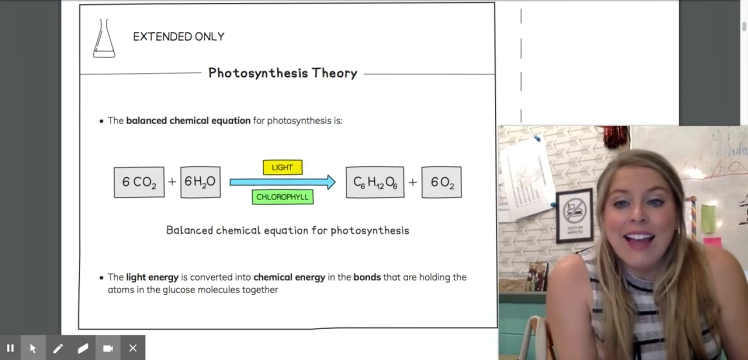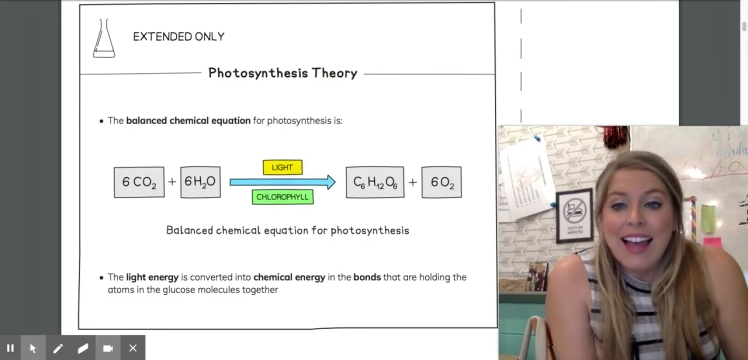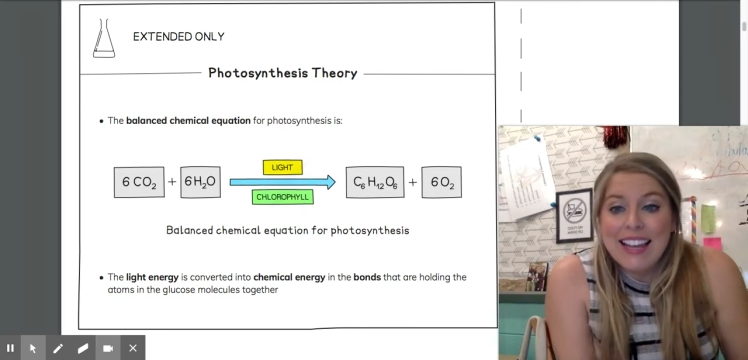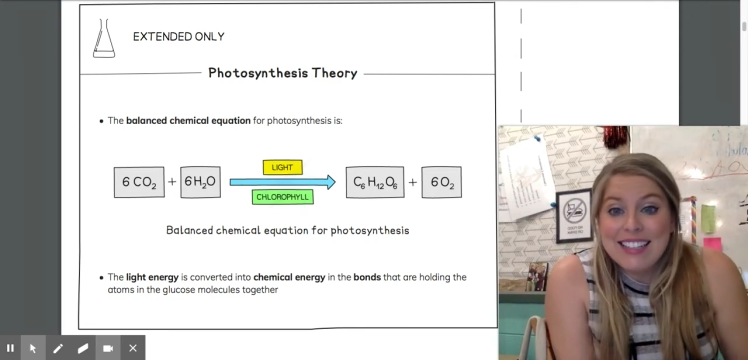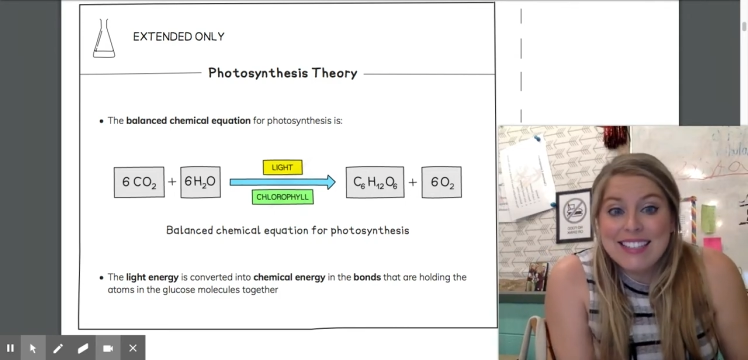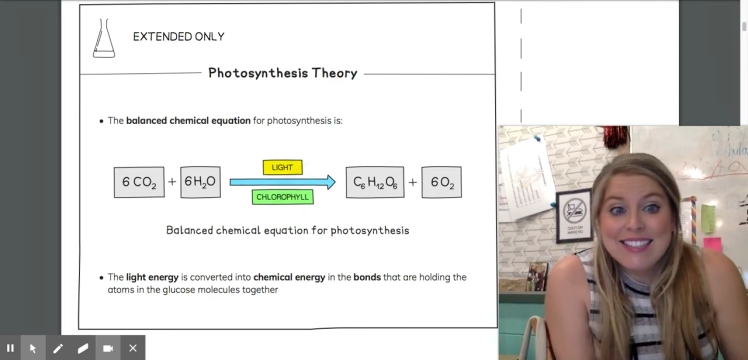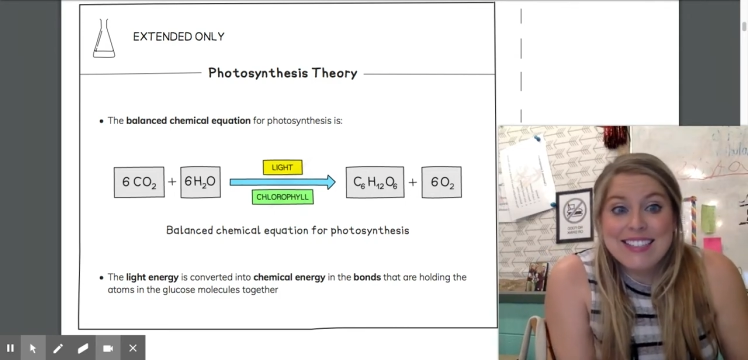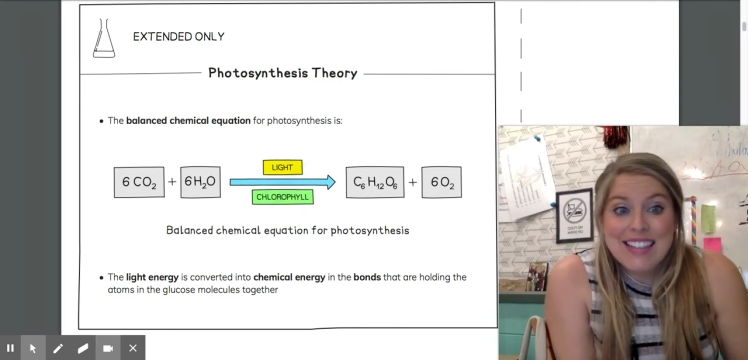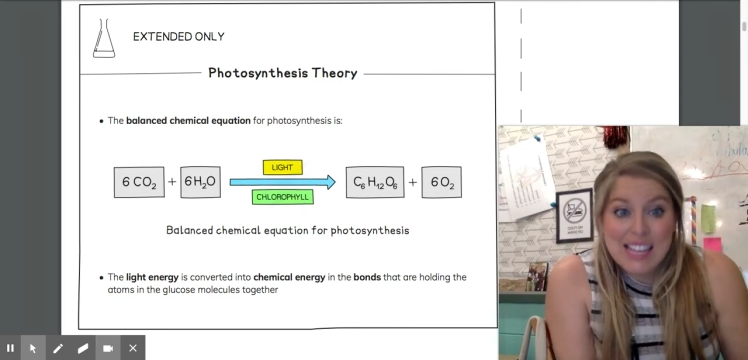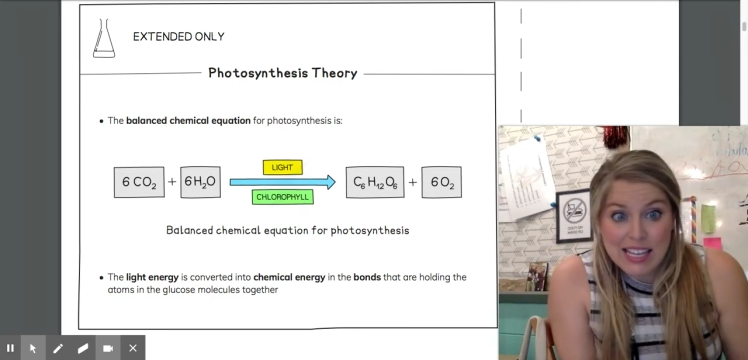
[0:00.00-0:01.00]
and
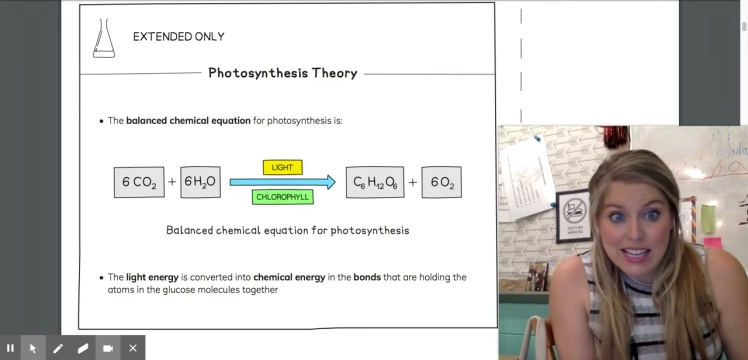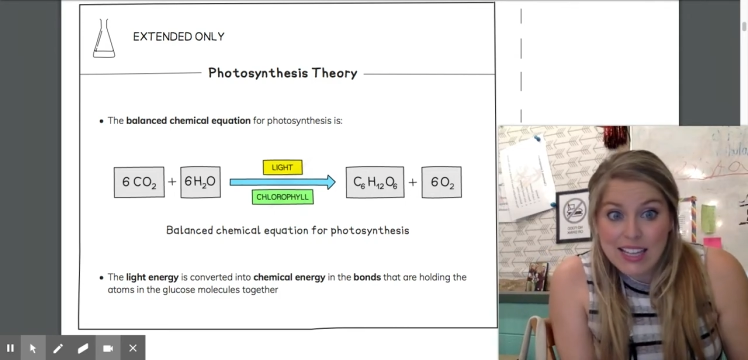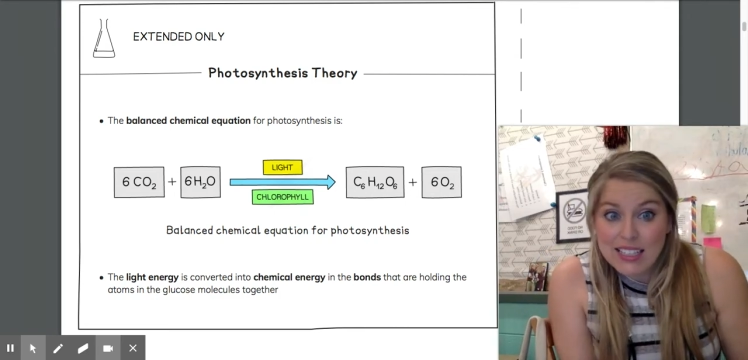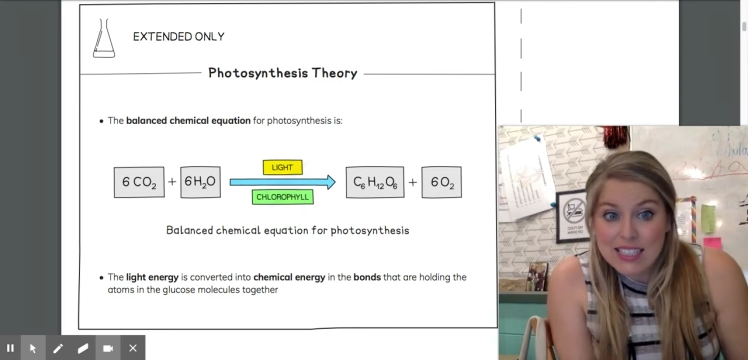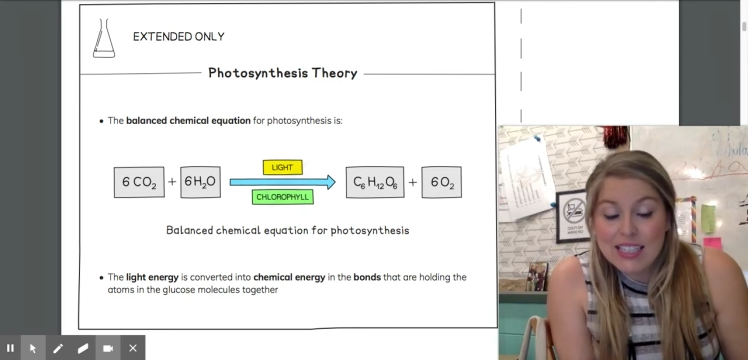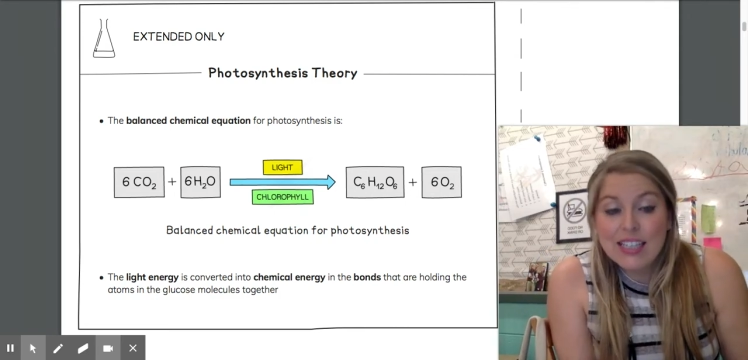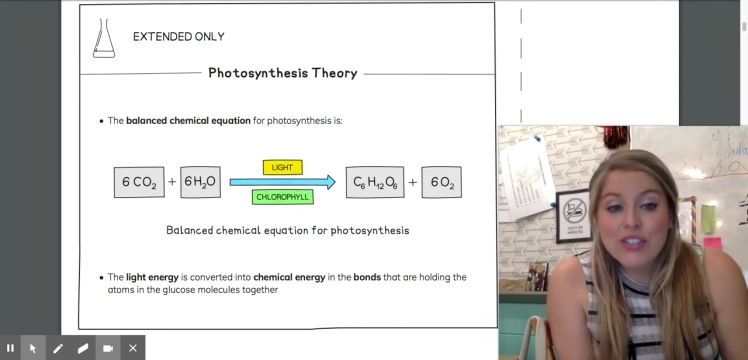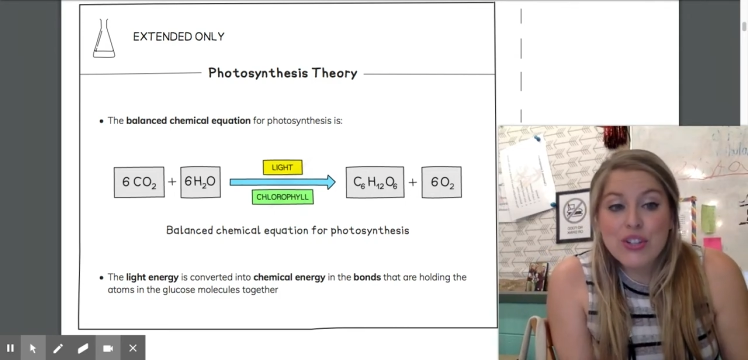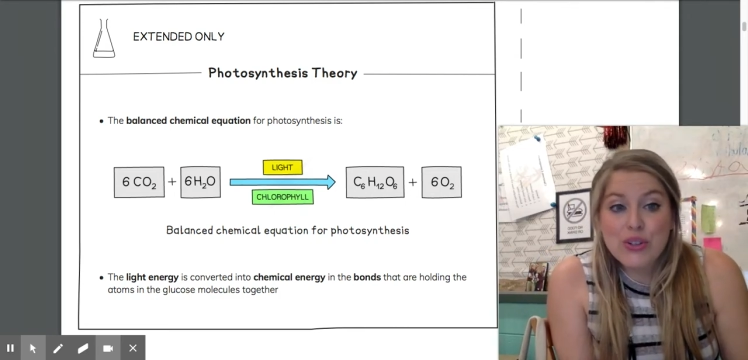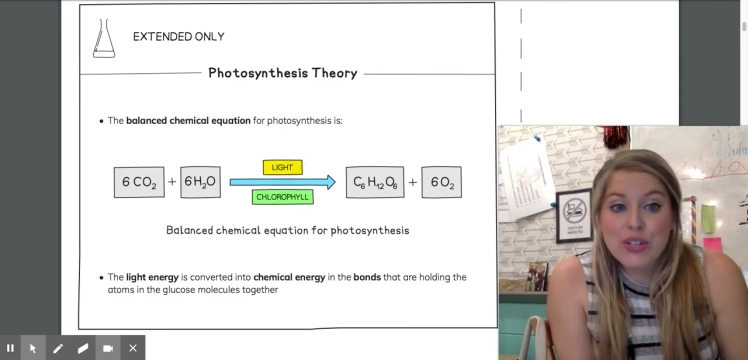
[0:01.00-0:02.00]
seeing it
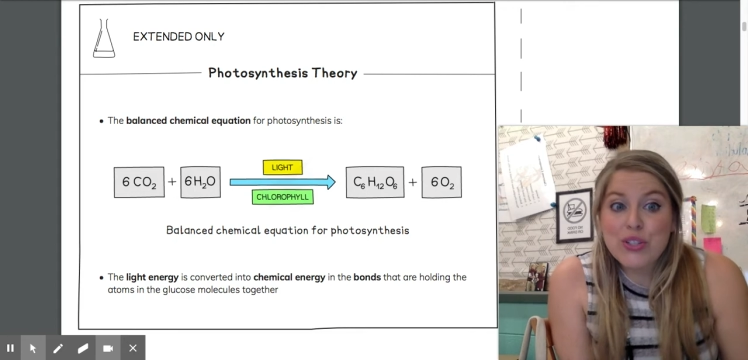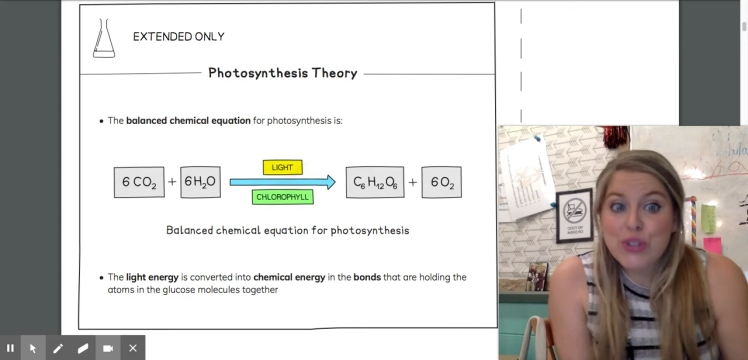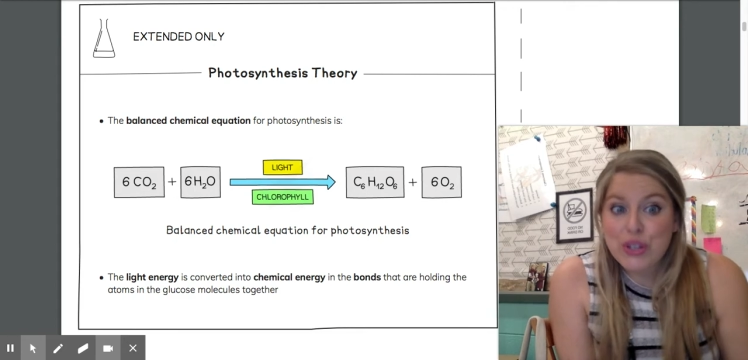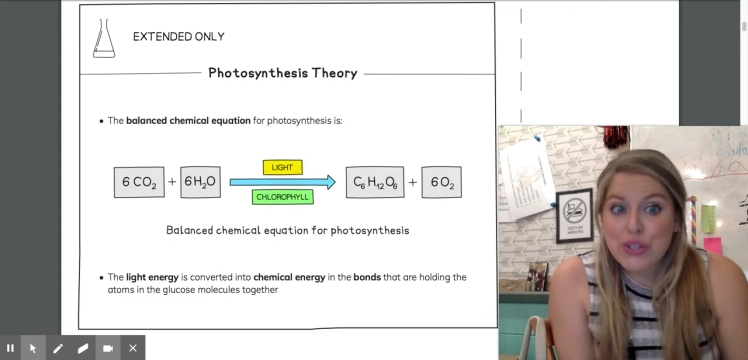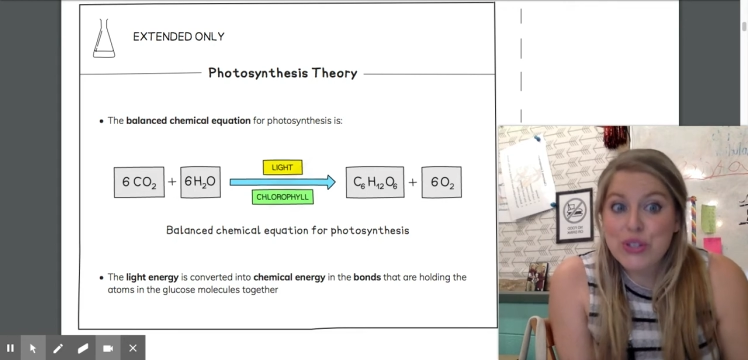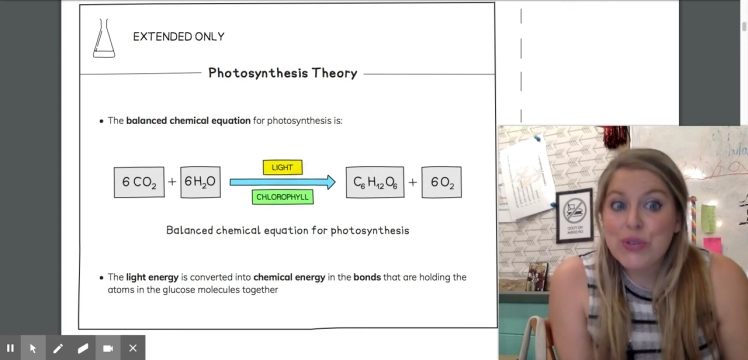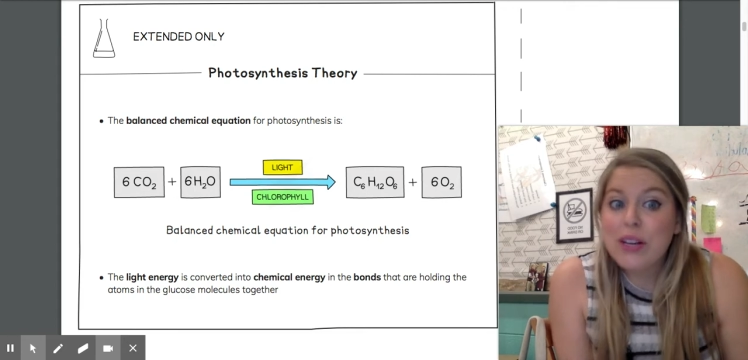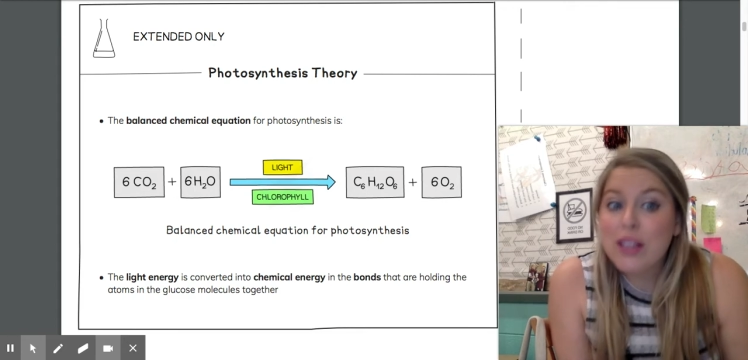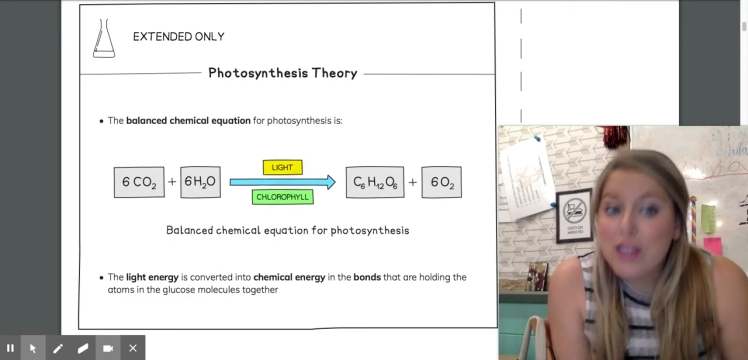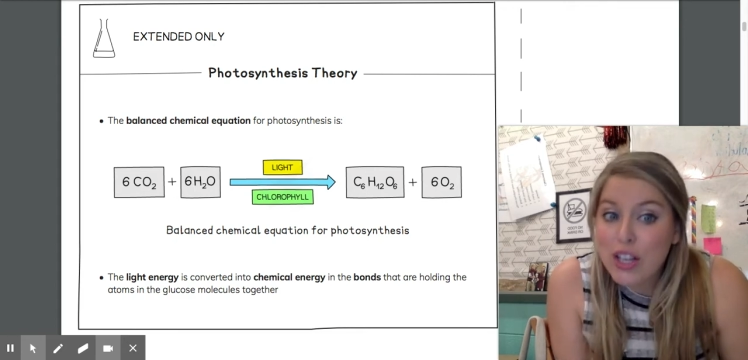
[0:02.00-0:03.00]
so you can start to
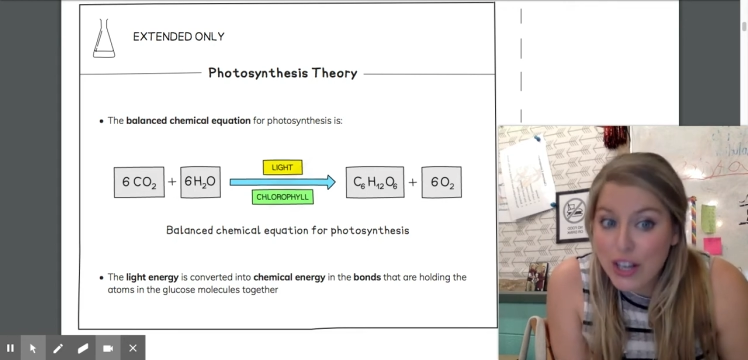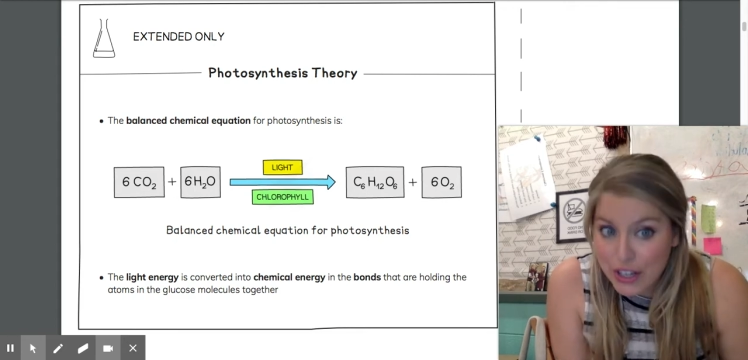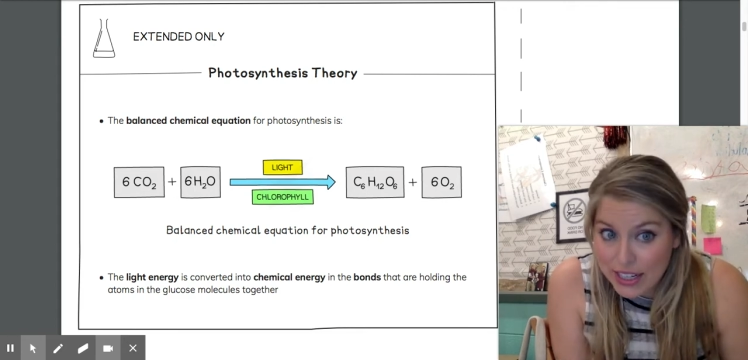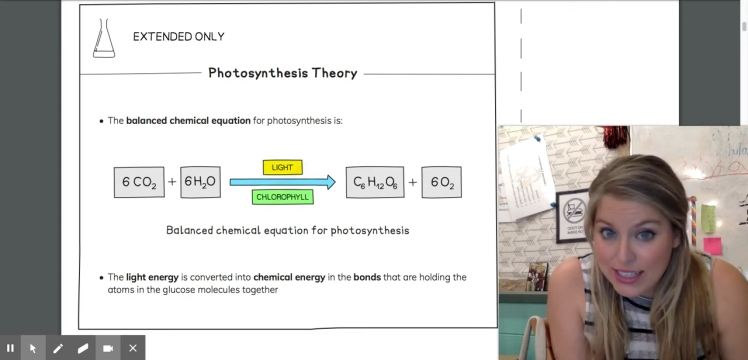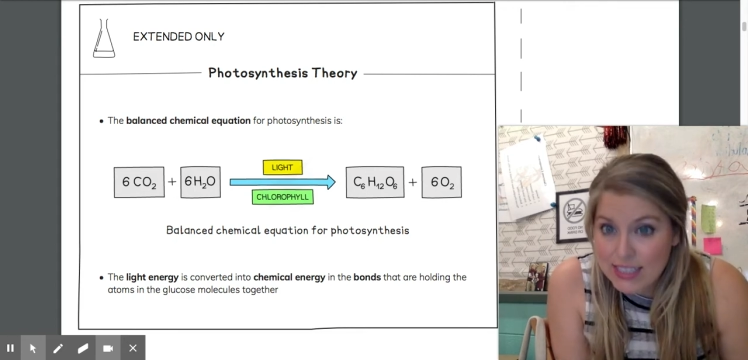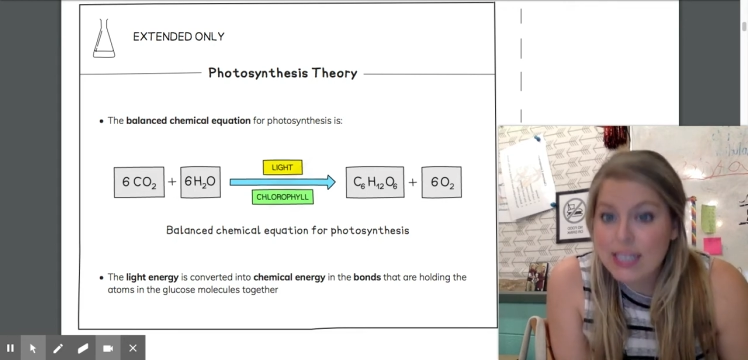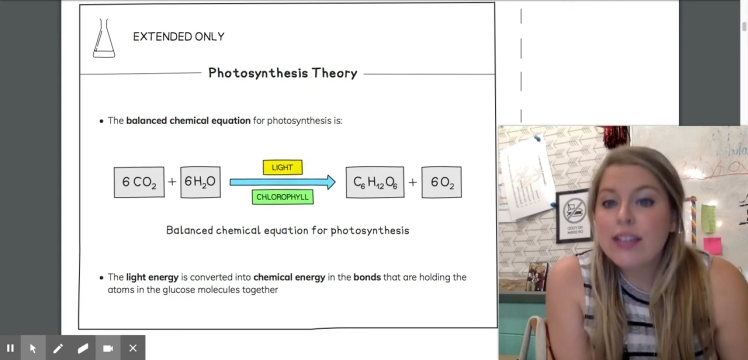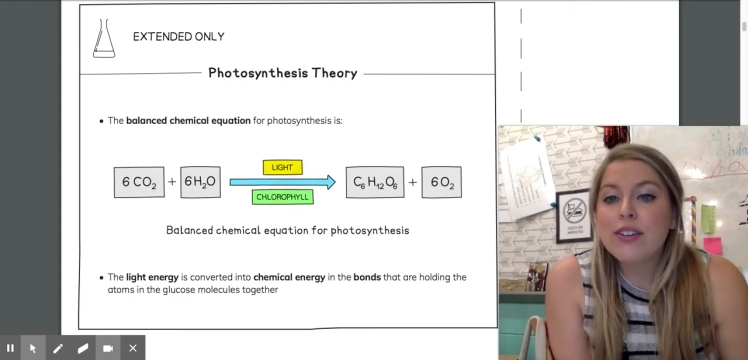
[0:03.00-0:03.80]
learn it.